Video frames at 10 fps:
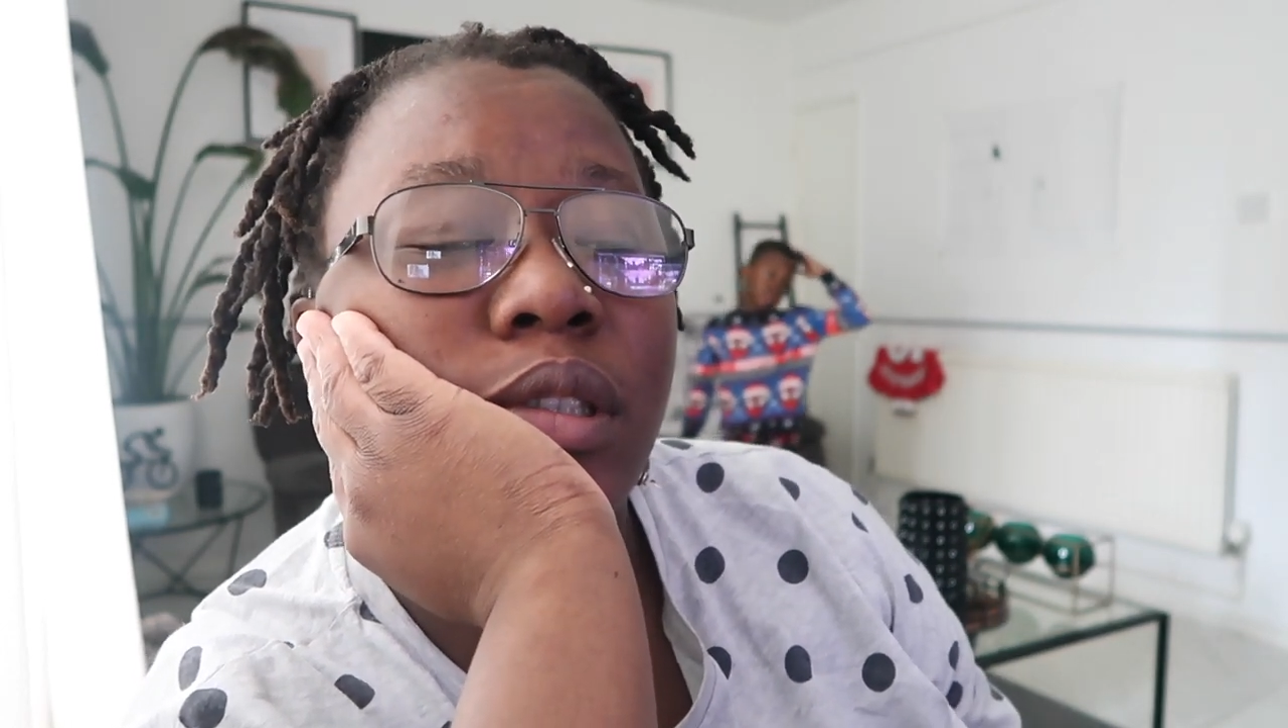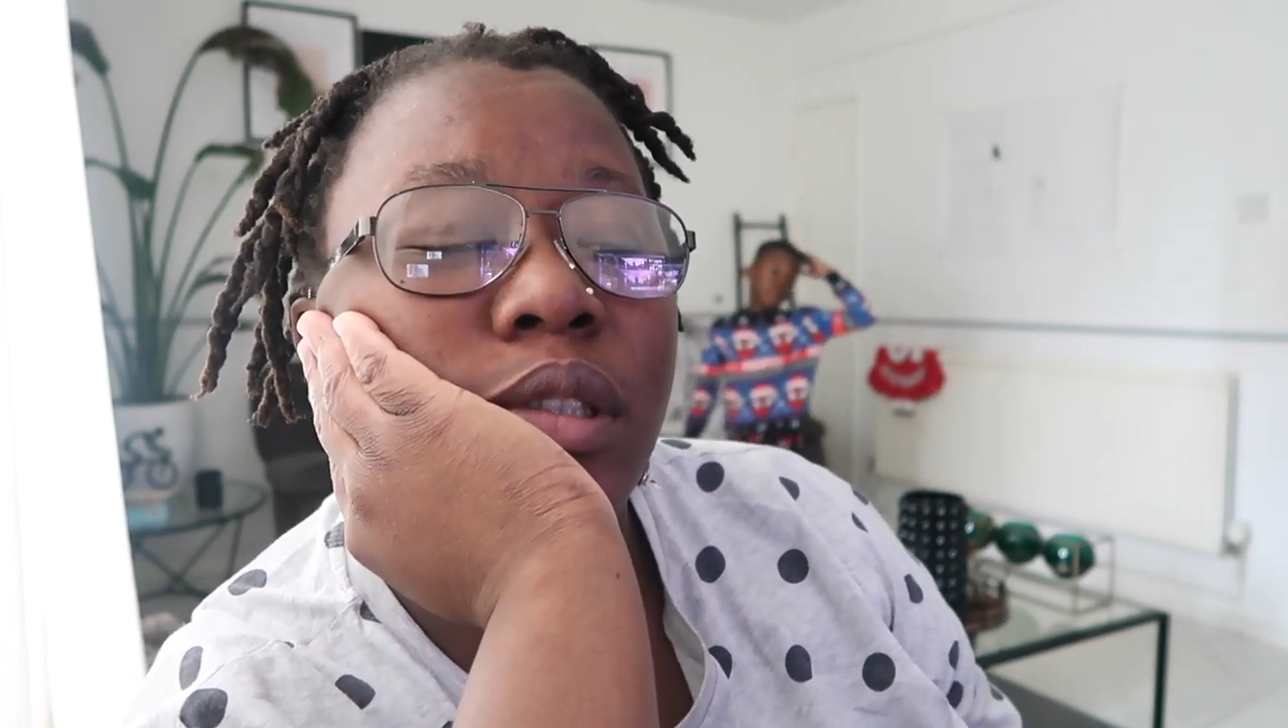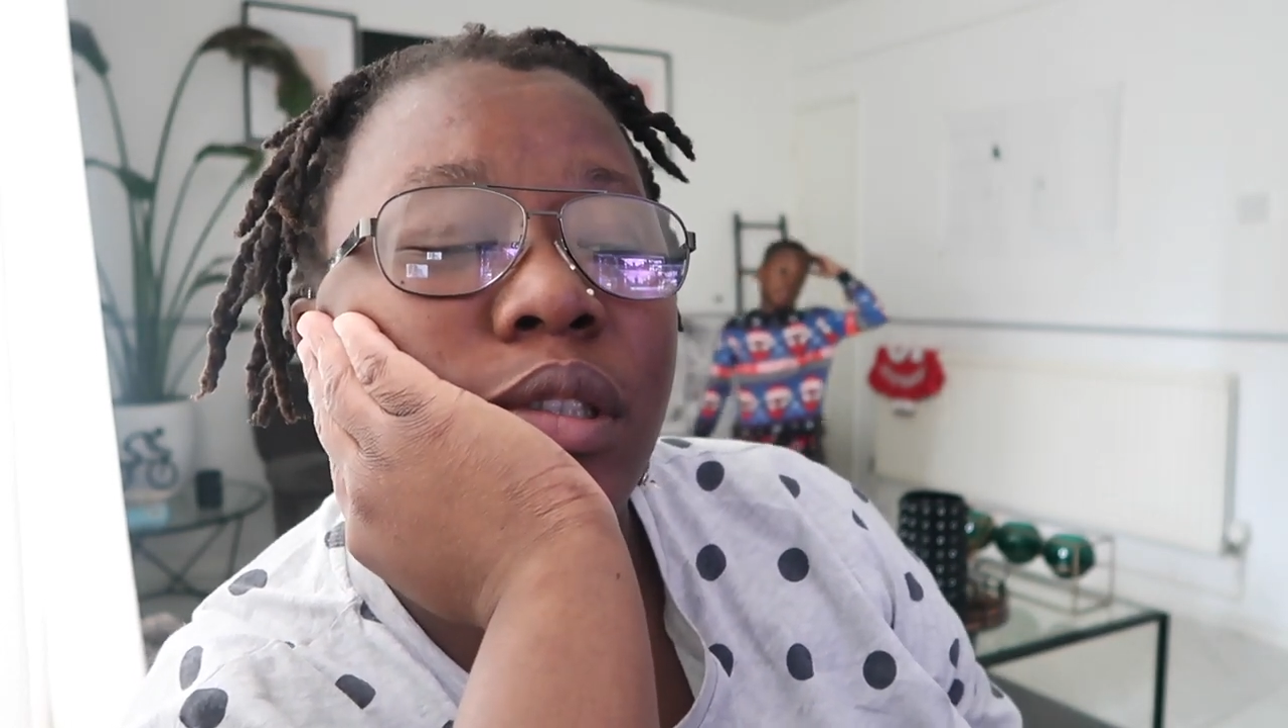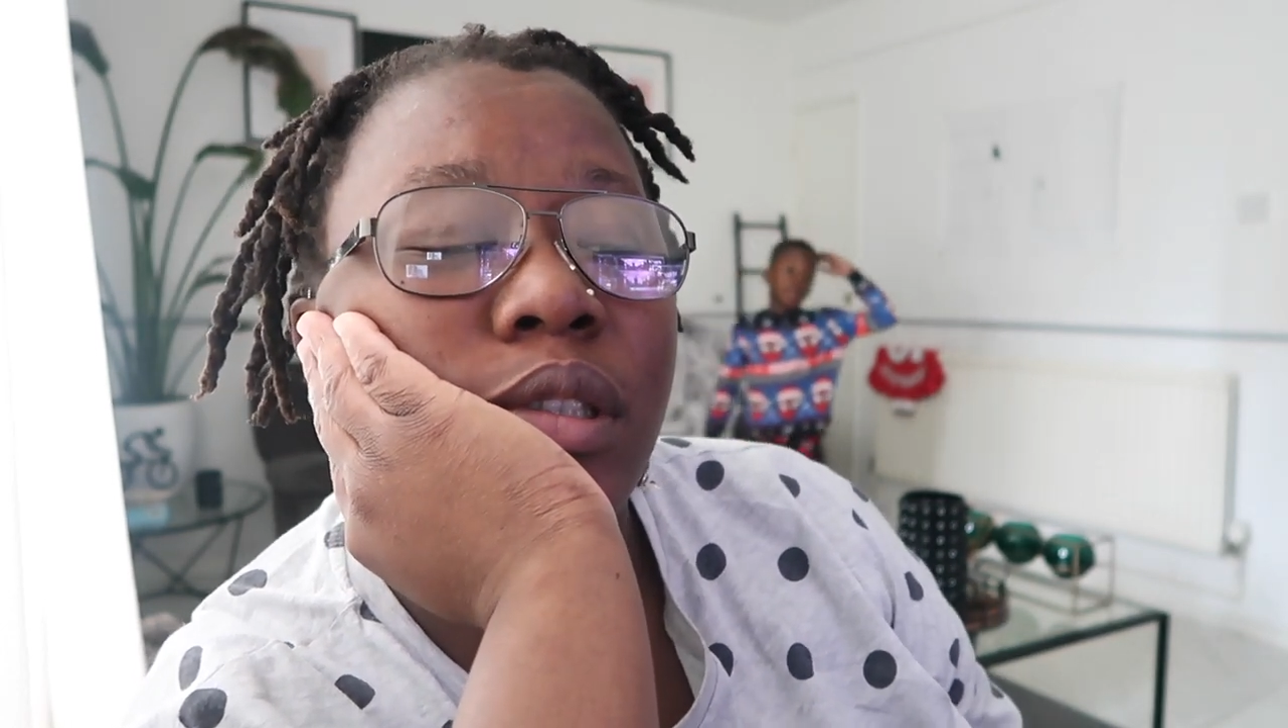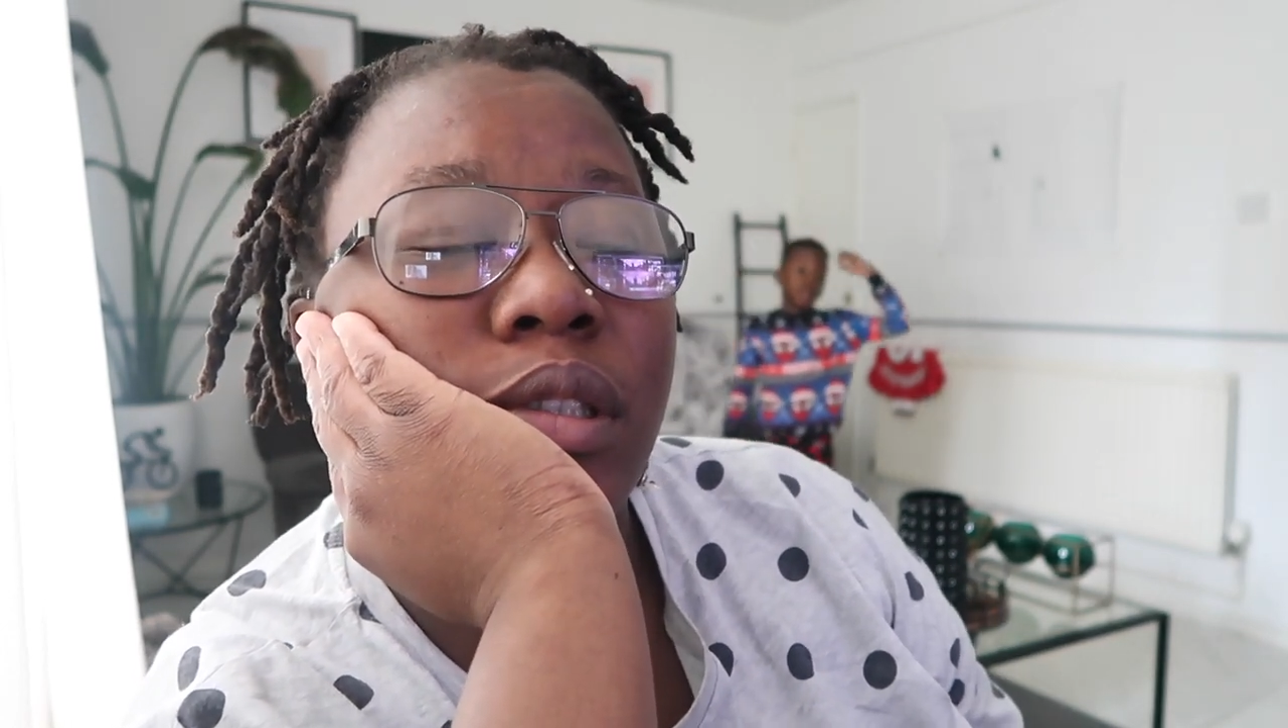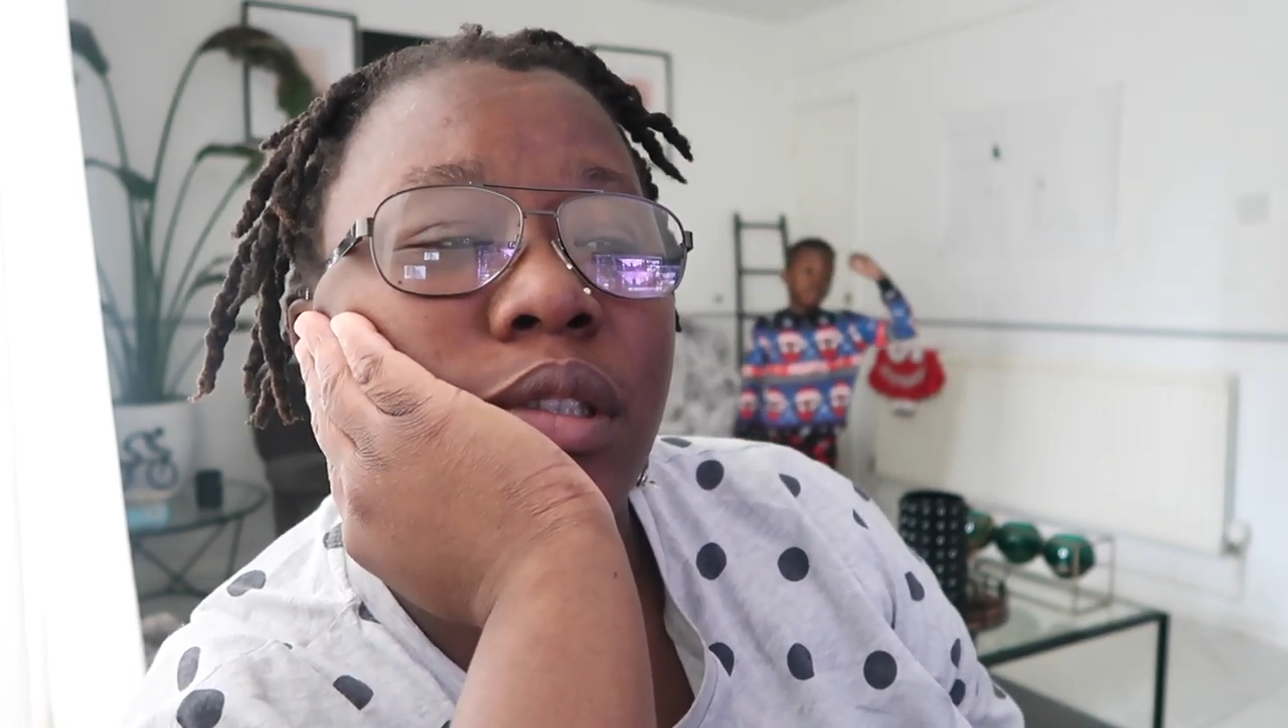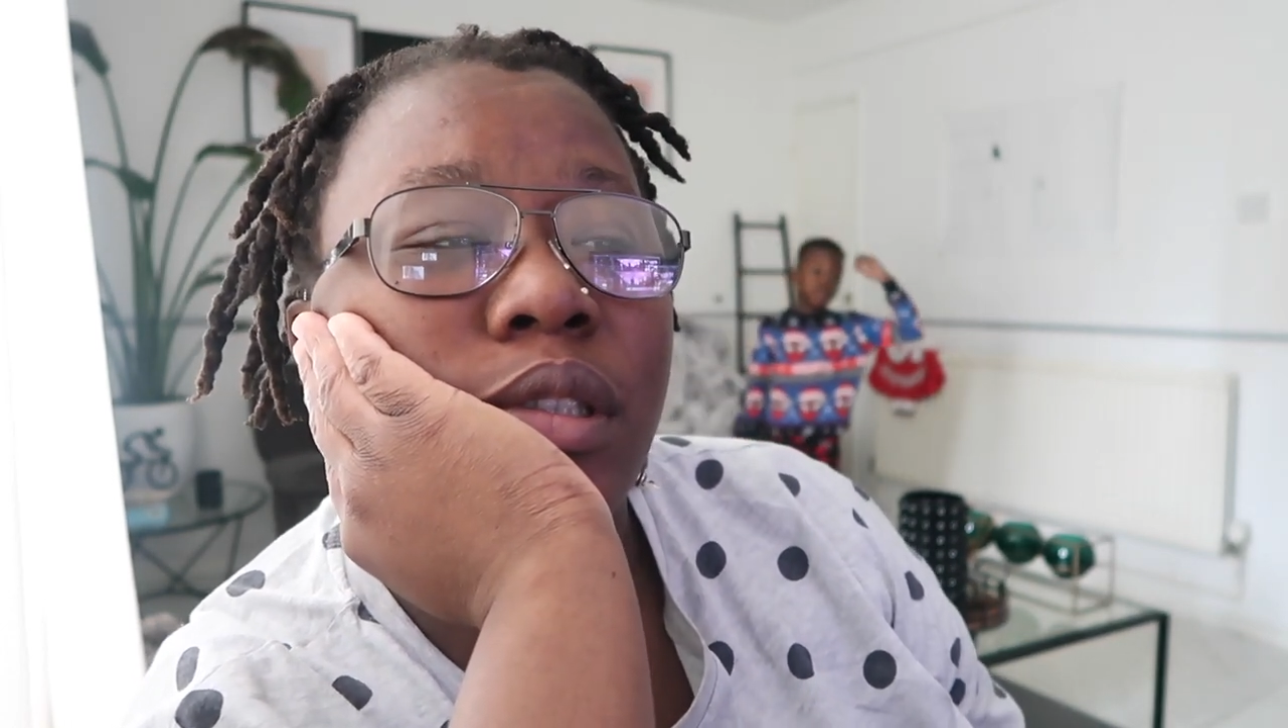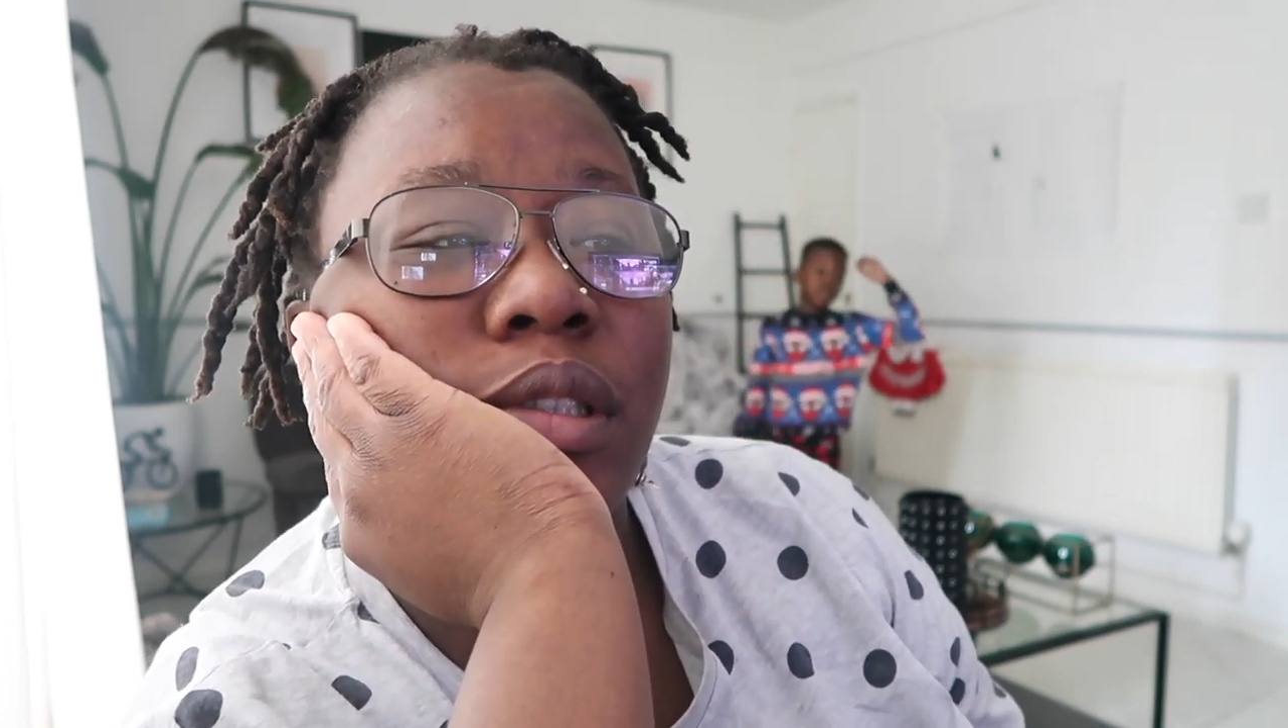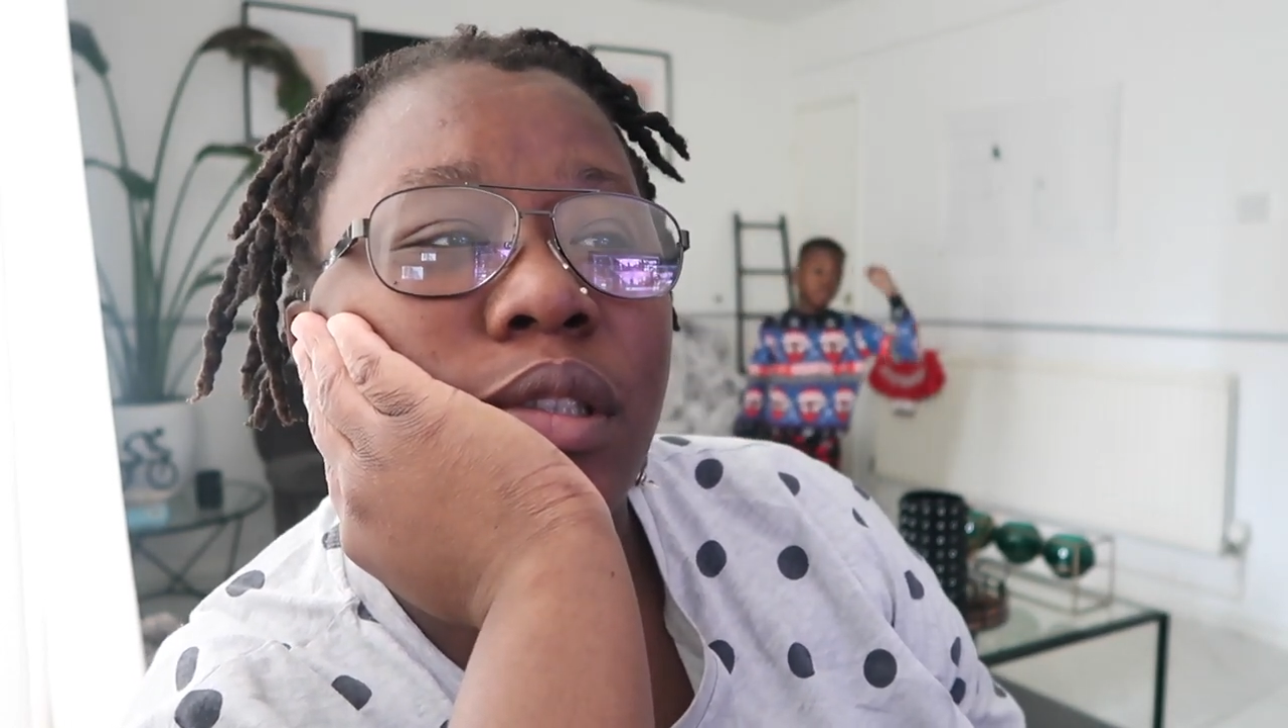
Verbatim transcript: I'm back